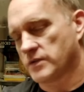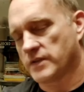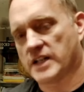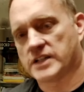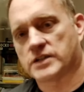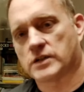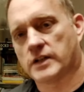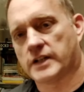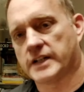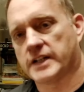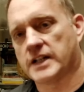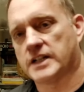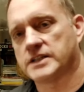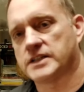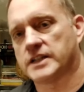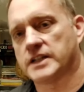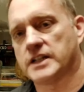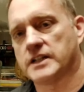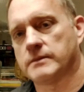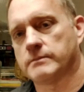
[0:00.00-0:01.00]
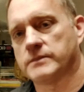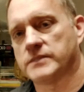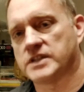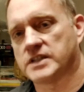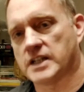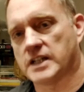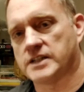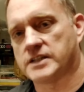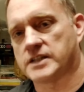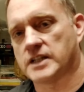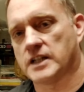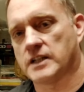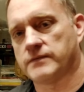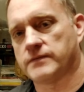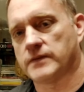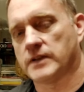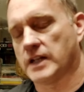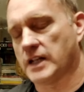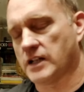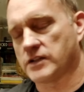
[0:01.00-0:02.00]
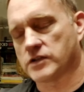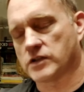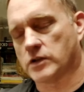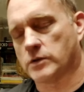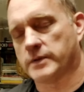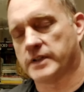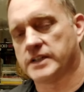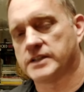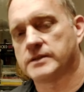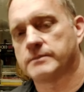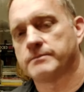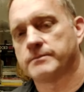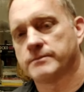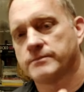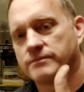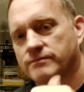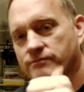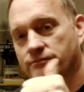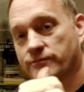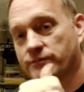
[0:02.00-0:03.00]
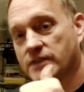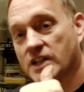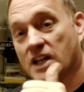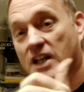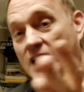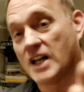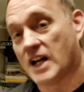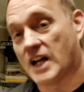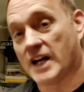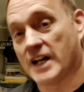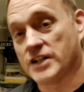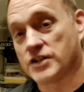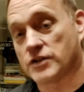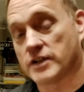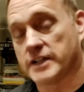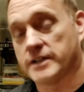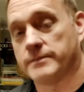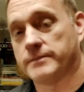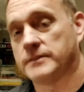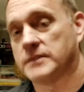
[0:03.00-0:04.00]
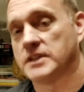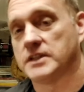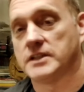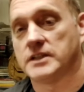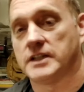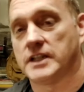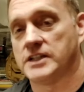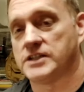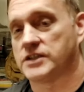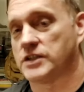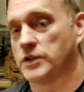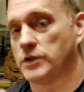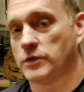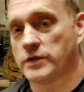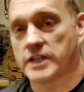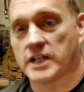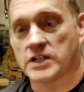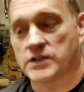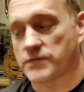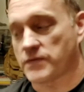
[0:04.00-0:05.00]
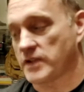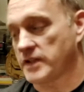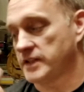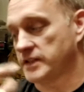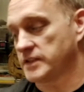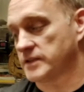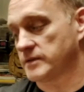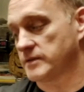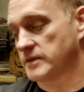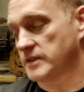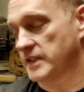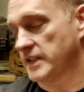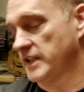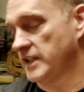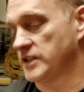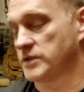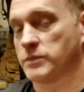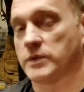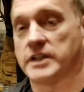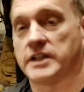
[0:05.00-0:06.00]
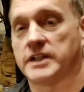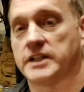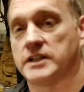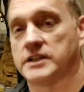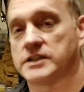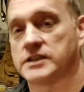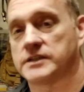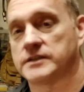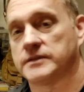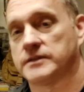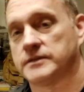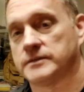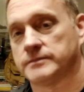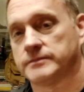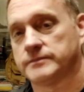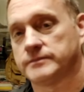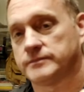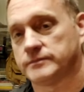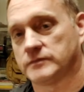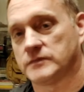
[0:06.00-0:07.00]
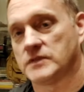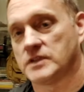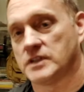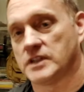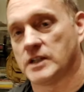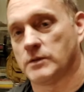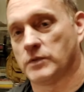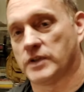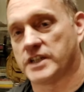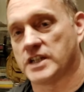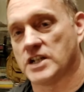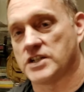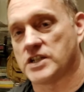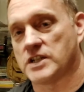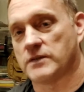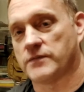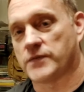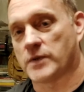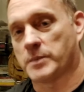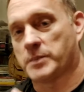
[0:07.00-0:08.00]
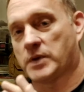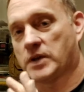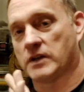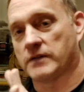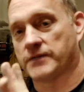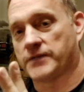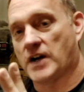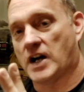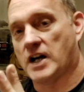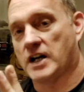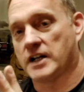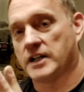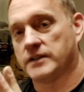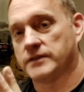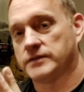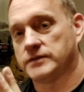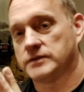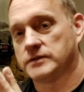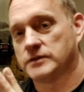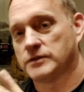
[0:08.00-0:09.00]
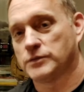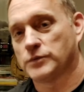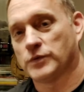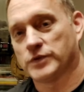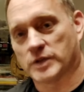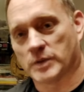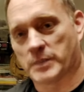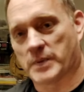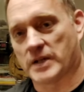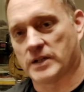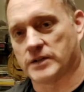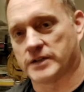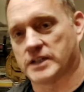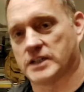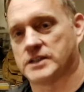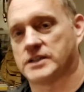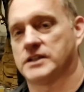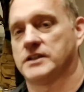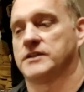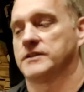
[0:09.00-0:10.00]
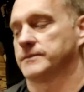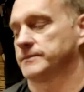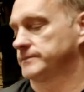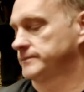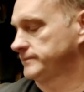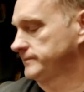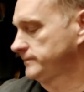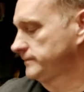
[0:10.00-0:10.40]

So that's all I got today. Stay safe, as always. Hydrate. It's the new catchphrase. It is what it is. And we'll catch you for part five when the barrel gets here.